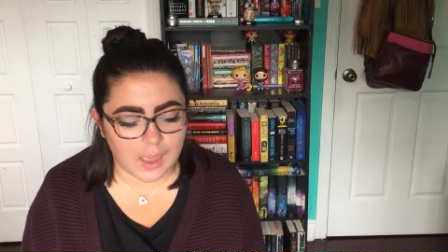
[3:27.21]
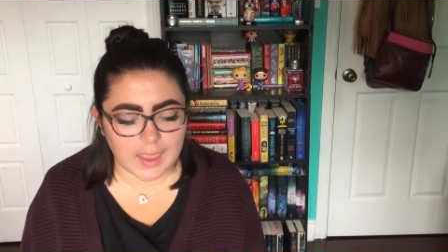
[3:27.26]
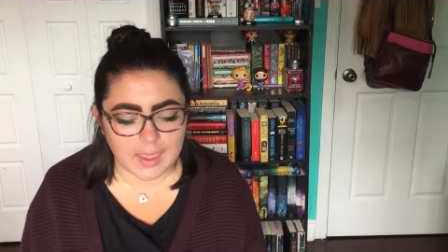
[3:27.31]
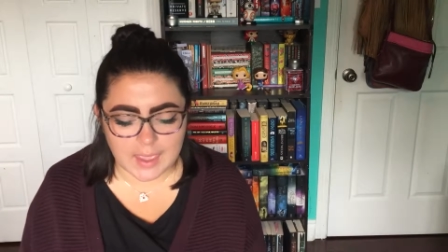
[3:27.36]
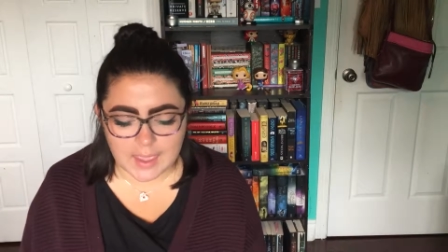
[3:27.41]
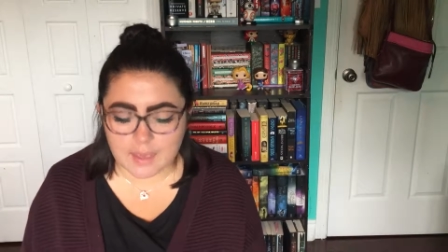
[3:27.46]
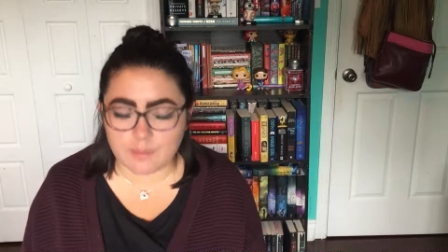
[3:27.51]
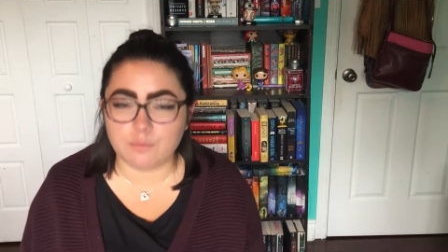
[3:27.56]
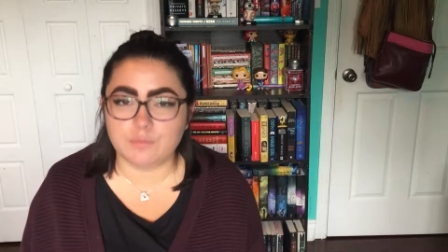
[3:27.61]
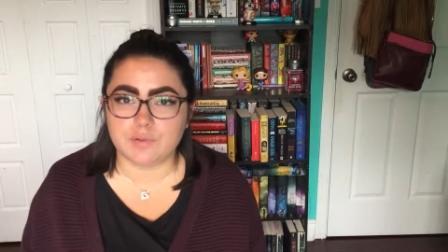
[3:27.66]
I
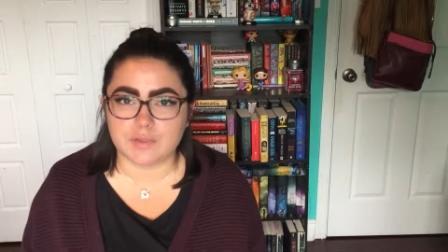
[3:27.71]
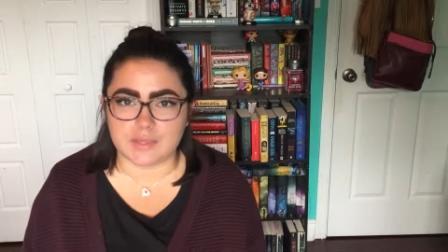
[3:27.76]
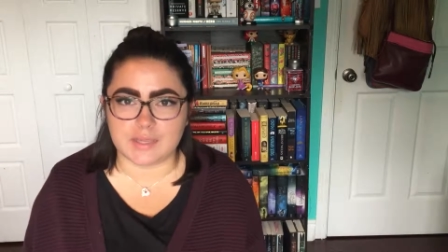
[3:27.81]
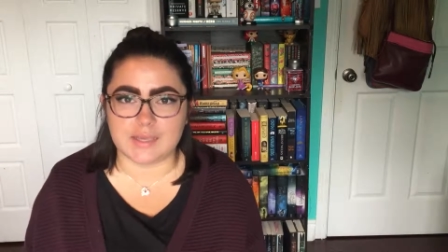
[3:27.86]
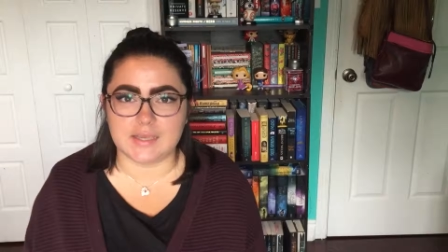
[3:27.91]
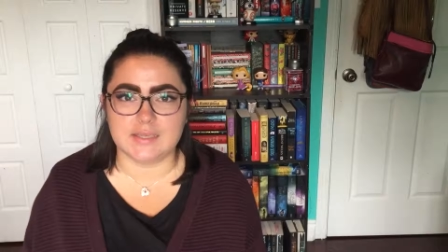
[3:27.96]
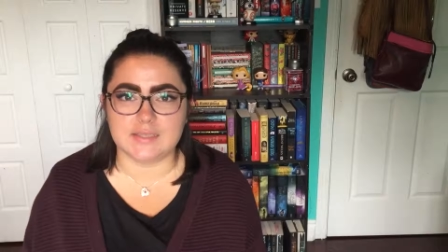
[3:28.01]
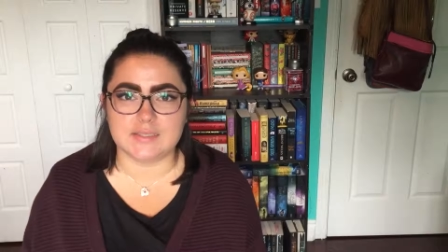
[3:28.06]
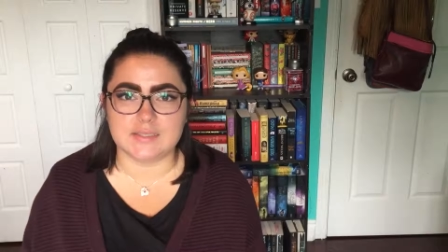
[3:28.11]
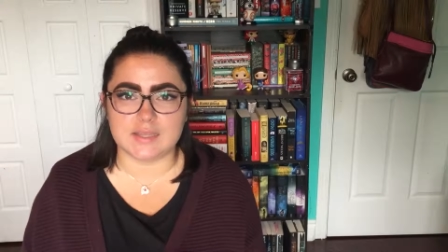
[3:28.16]
am
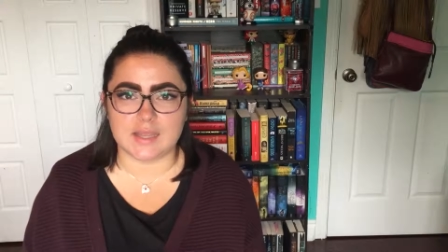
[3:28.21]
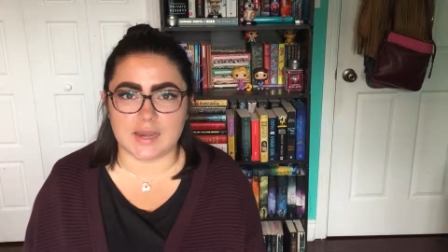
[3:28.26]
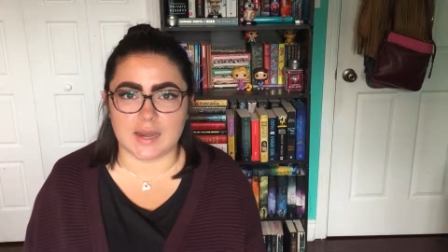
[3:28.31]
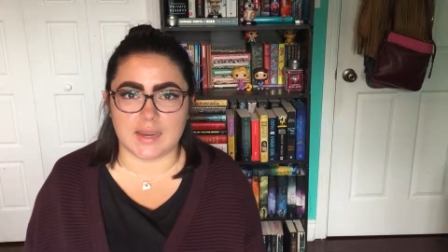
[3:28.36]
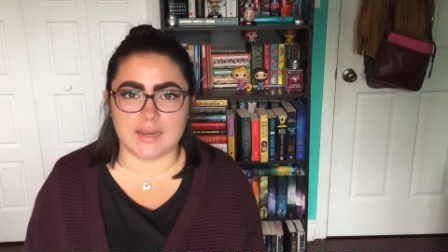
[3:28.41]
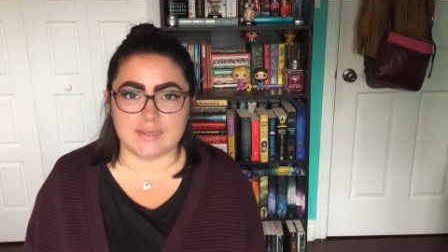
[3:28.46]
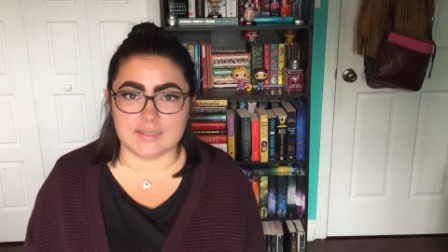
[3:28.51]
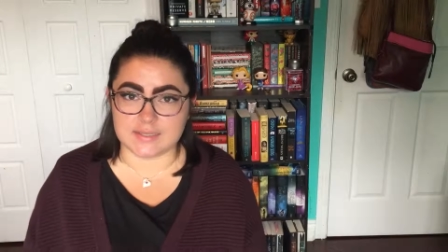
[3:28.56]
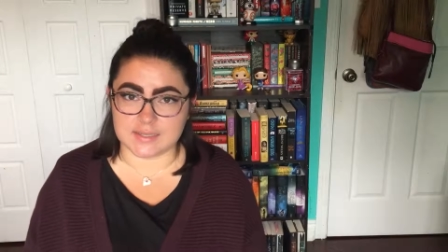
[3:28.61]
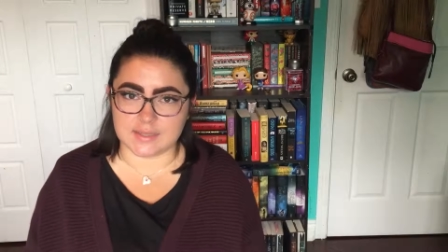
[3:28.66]
pleased that
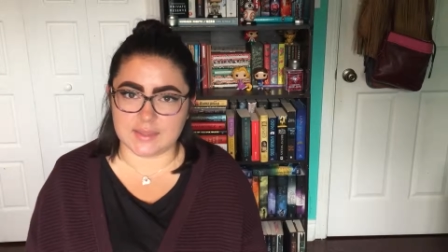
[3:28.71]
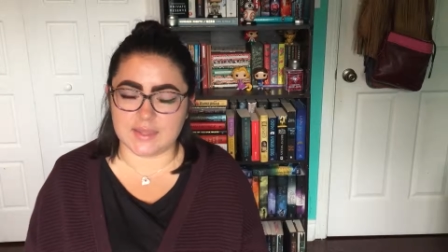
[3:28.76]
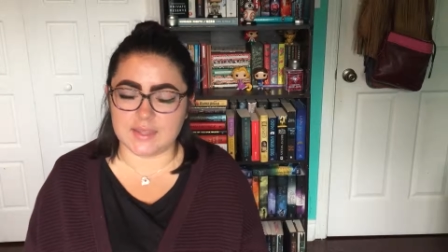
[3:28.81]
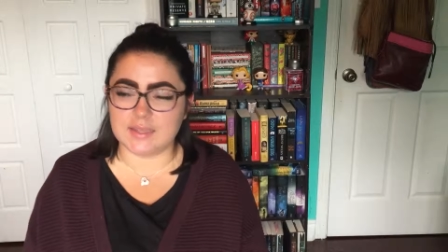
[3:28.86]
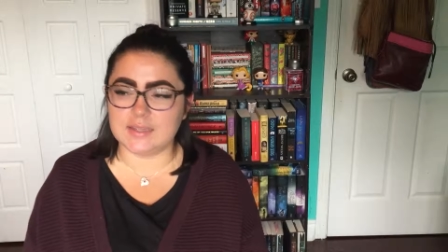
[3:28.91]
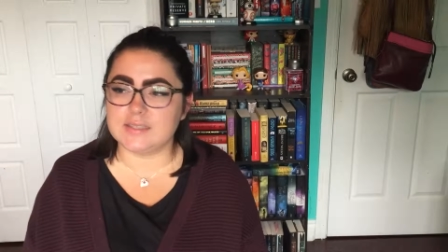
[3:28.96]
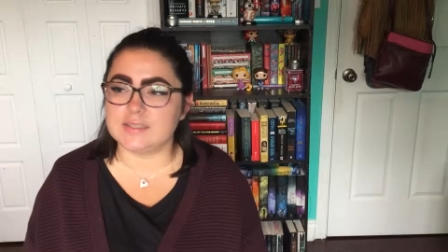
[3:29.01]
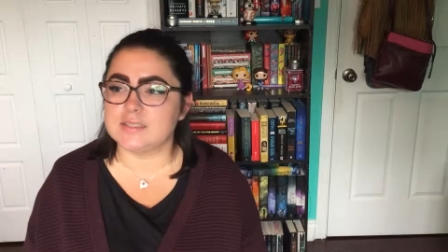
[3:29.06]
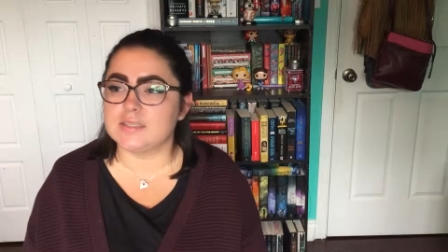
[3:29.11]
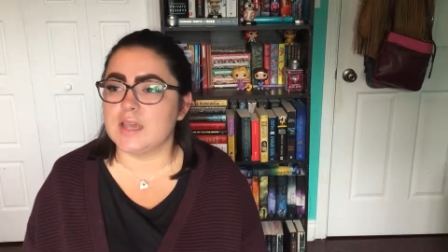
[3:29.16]
I did
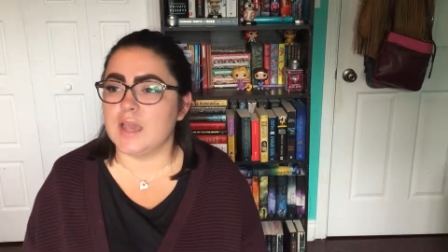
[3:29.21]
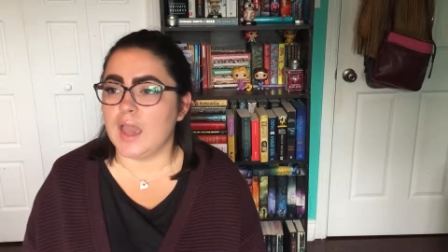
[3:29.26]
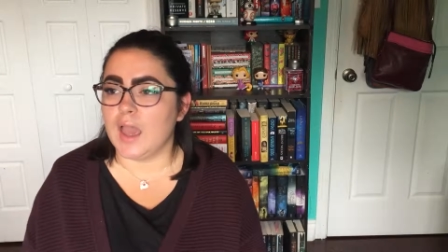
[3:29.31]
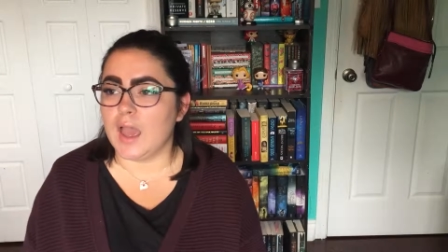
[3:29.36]
this.